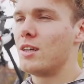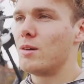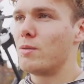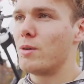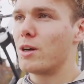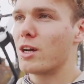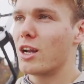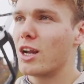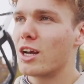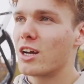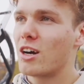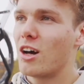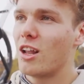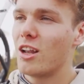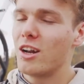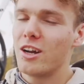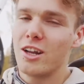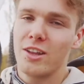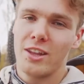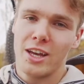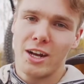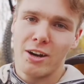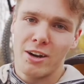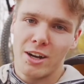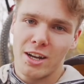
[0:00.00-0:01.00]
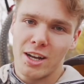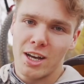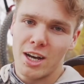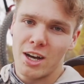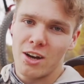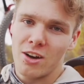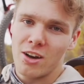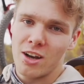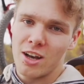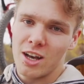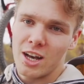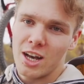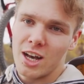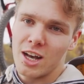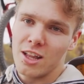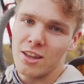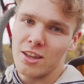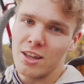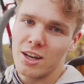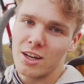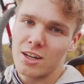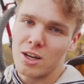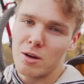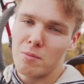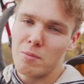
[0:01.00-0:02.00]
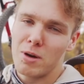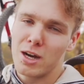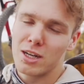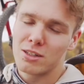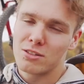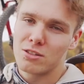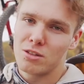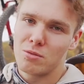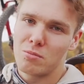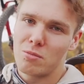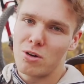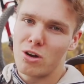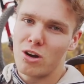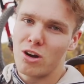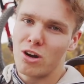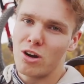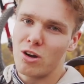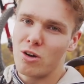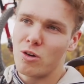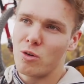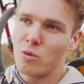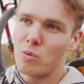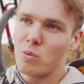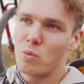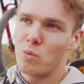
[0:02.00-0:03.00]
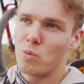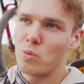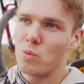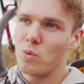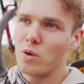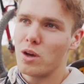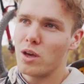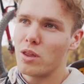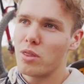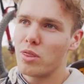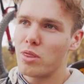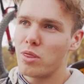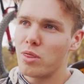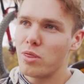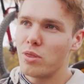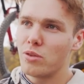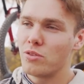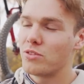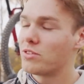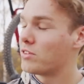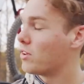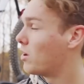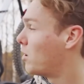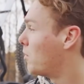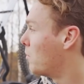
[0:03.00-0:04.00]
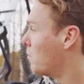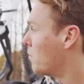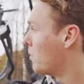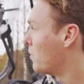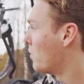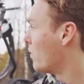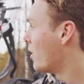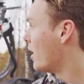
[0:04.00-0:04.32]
We're gonna call it a day right now and come back tomorrow with some